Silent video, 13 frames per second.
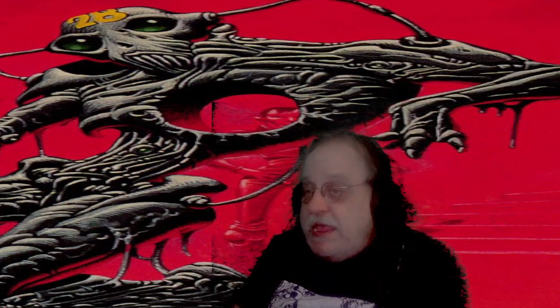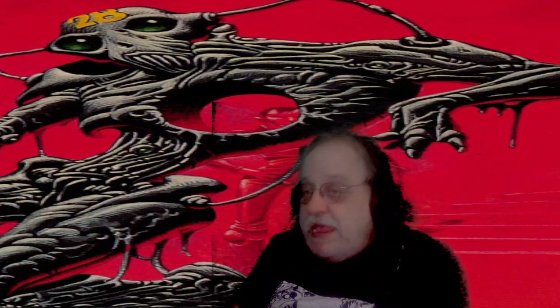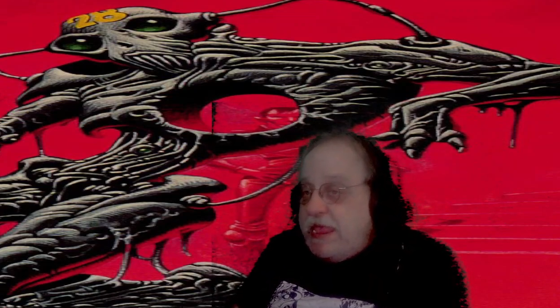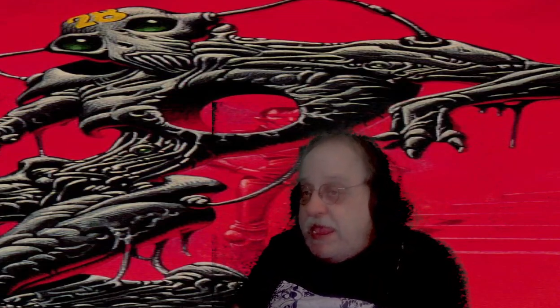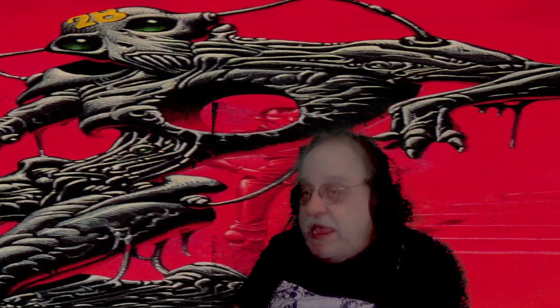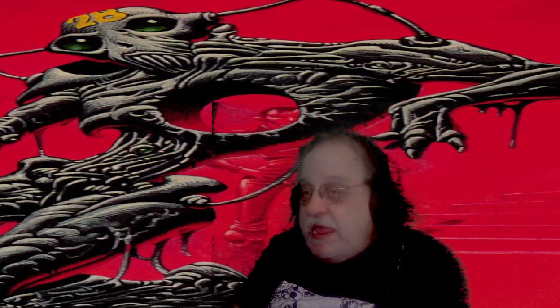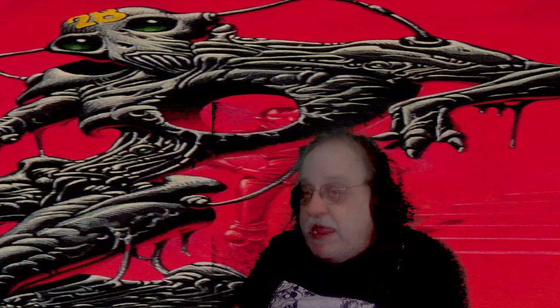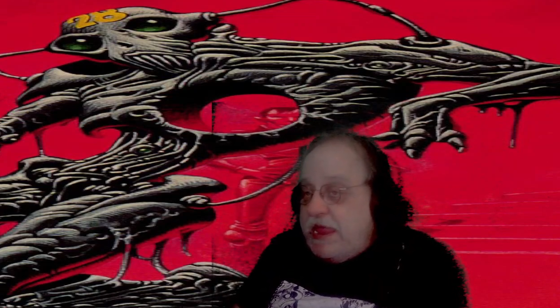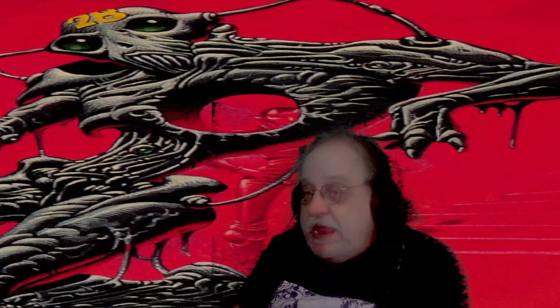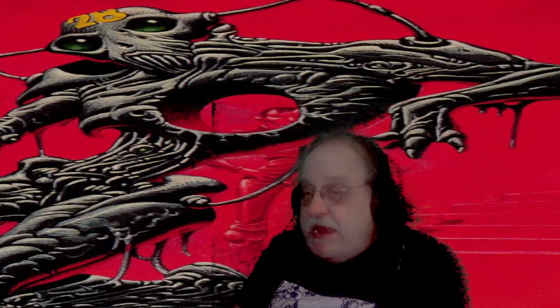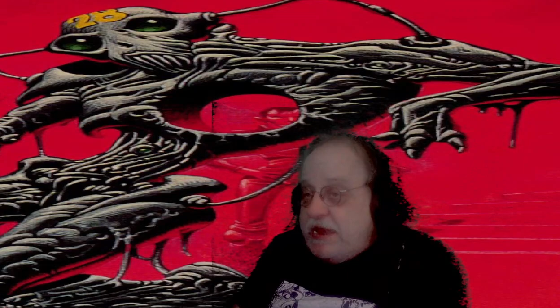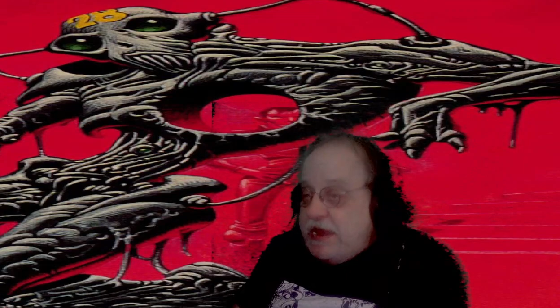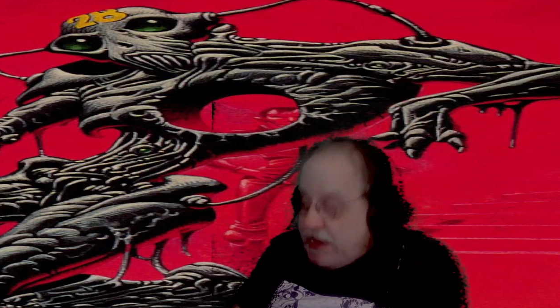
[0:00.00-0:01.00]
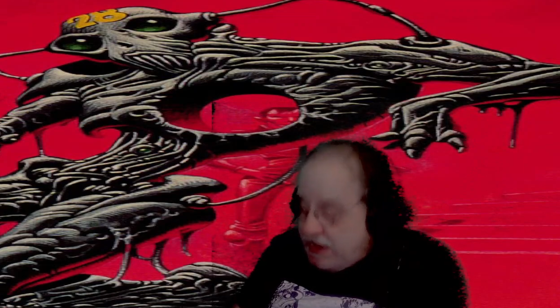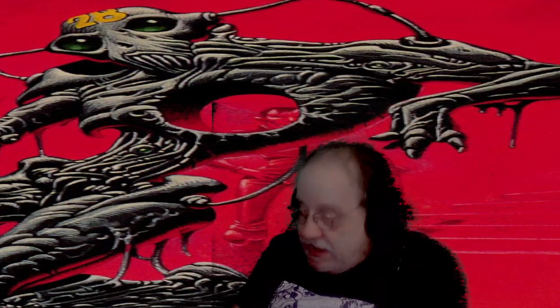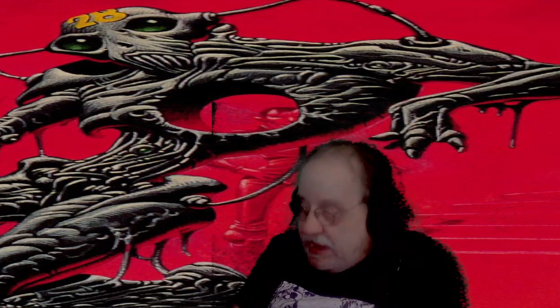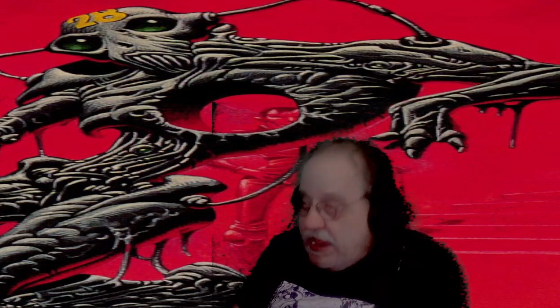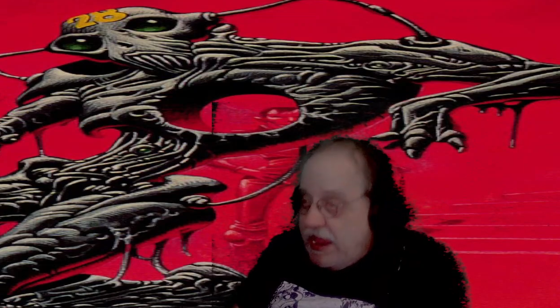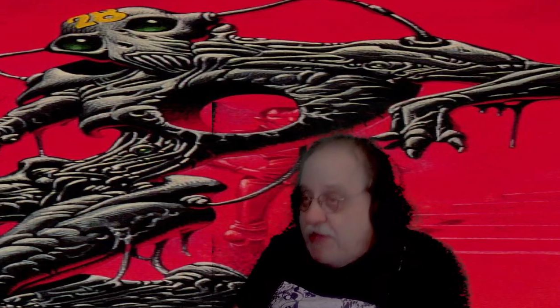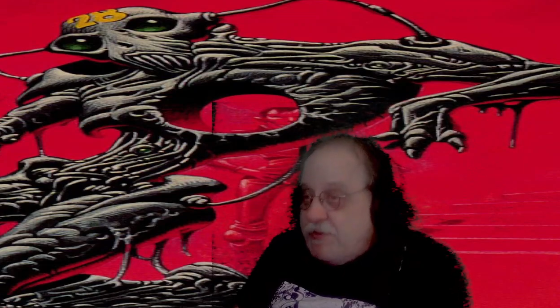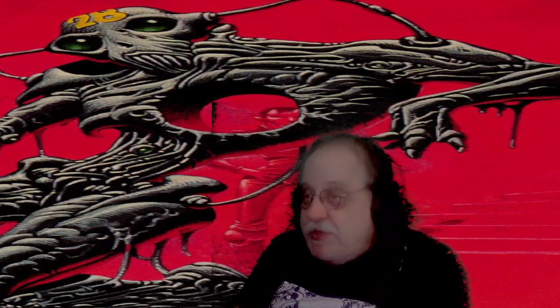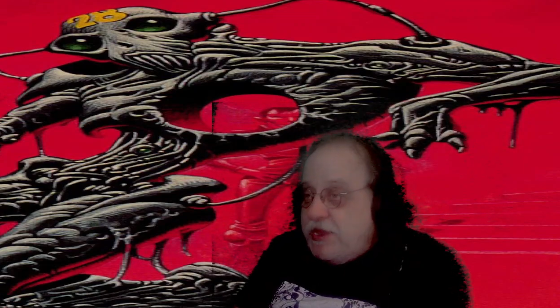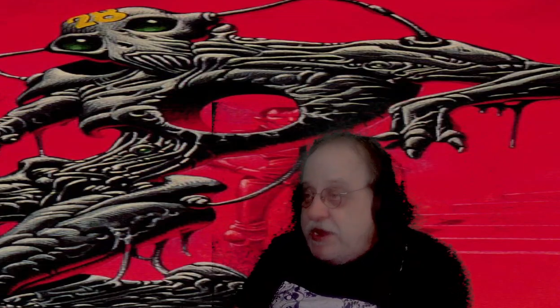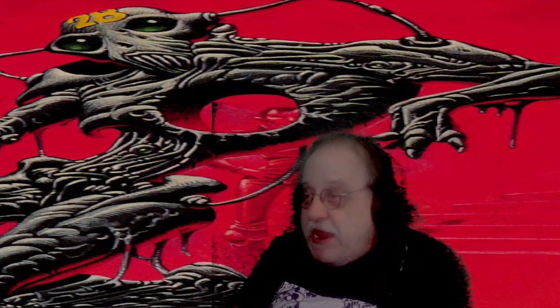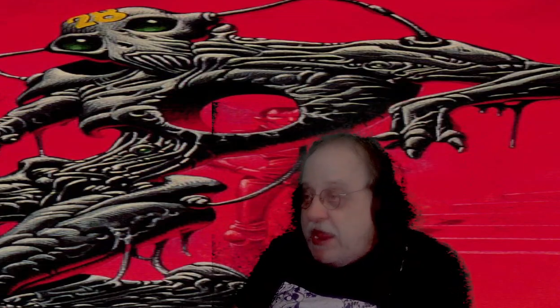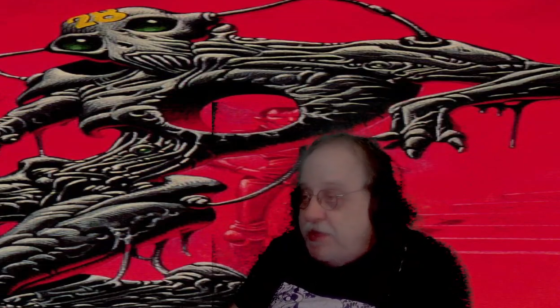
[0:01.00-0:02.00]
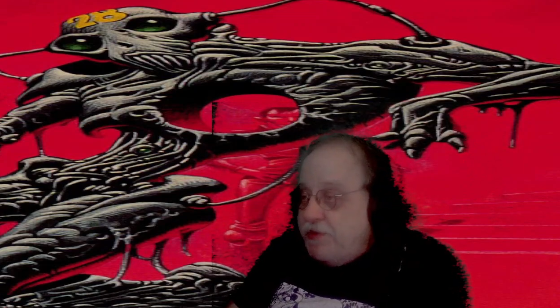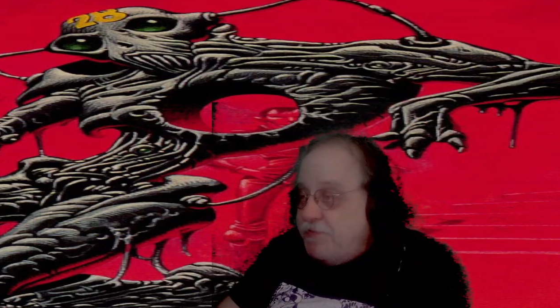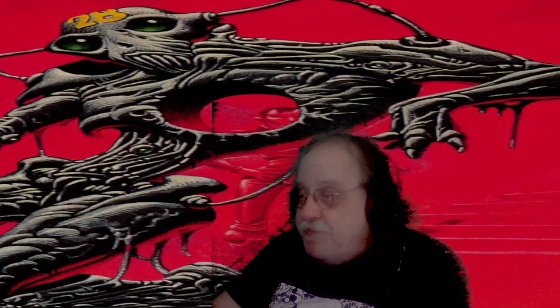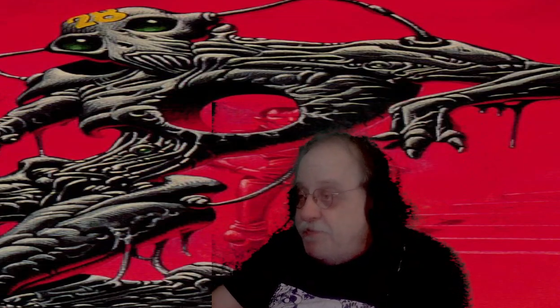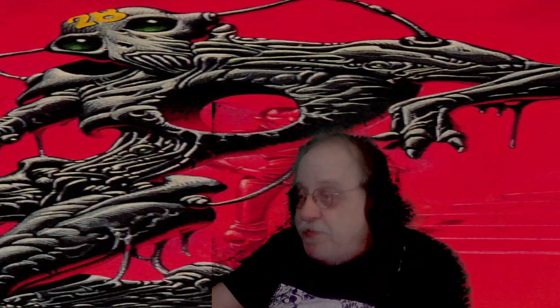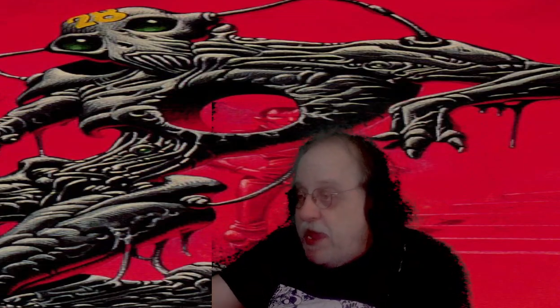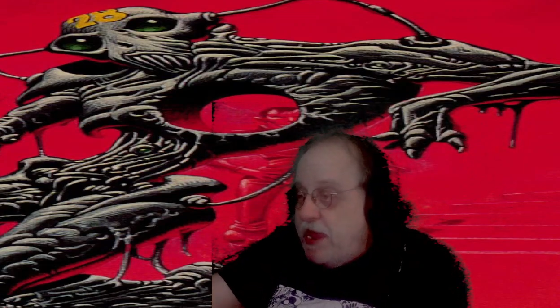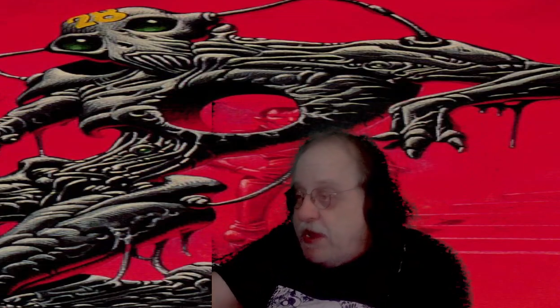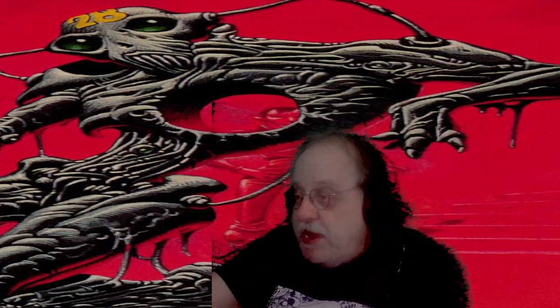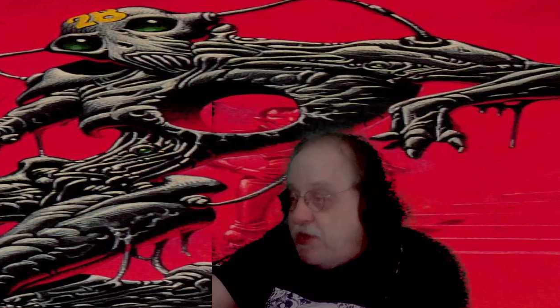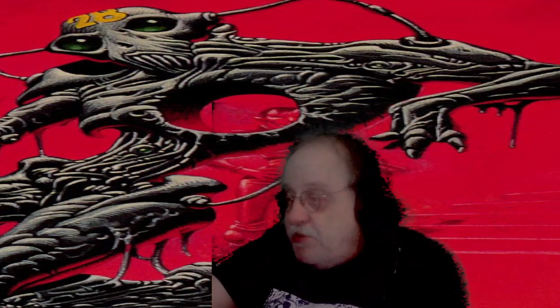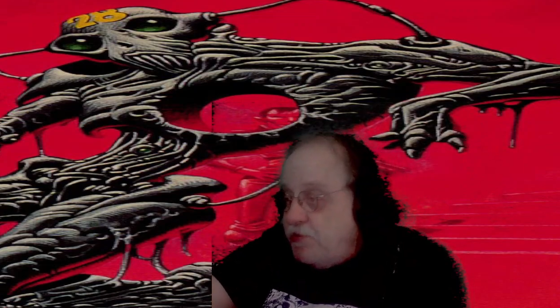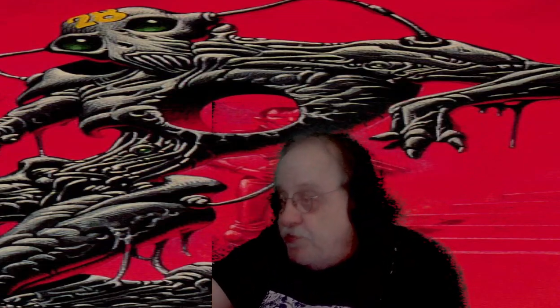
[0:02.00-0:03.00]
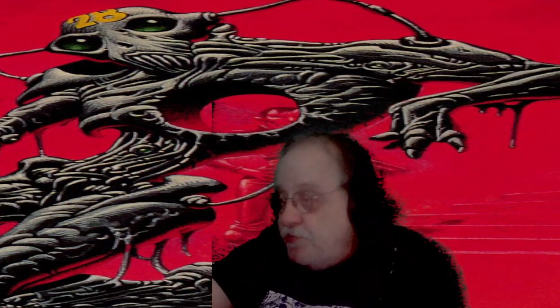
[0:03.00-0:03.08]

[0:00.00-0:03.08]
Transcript: and have a good night. Bye now.